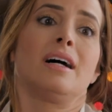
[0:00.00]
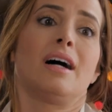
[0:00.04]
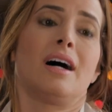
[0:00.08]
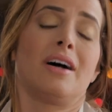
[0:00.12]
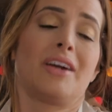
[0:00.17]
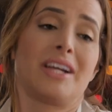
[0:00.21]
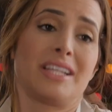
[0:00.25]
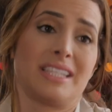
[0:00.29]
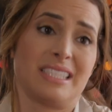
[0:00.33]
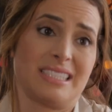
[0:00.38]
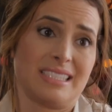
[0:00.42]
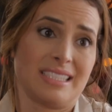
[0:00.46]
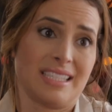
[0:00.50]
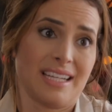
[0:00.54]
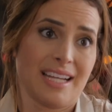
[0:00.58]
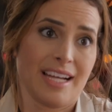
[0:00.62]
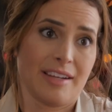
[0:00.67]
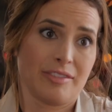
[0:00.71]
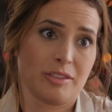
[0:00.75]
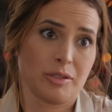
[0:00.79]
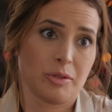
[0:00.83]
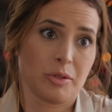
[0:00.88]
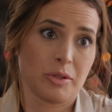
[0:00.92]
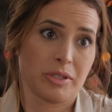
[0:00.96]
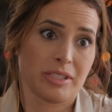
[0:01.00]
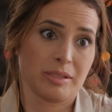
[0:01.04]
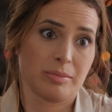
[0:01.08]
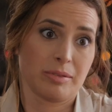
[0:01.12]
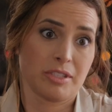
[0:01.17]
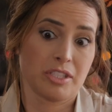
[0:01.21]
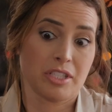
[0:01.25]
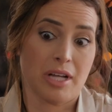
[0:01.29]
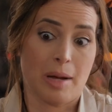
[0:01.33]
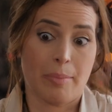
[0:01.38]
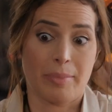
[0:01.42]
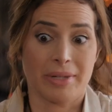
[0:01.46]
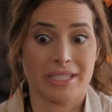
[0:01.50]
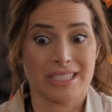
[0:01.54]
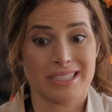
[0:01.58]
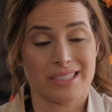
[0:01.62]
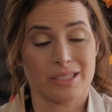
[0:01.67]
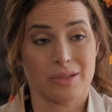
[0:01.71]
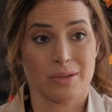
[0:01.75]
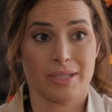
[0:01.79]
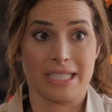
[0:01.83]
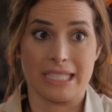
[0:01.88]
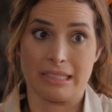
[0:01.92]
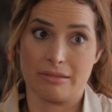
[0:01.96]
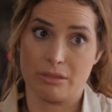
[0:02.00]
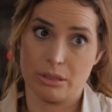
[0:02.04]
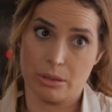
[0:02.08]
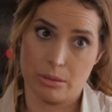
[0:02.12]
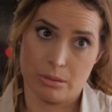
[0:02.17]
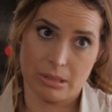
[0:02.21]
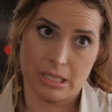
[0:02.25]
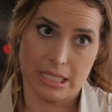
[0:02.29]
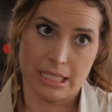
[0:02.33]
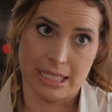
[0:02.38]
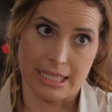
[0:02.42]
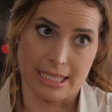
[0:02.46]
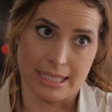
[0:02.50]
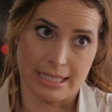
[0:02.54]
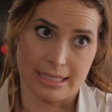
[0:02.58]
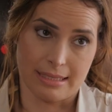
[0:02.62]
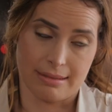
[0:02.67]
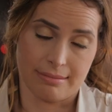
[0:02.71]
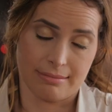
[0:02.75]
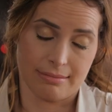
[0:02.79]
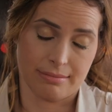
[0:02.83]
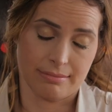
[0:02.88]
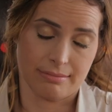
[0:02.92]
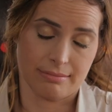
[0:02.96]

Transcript: All right, listen, I have to go Christmas shopping, so I have to go tonight.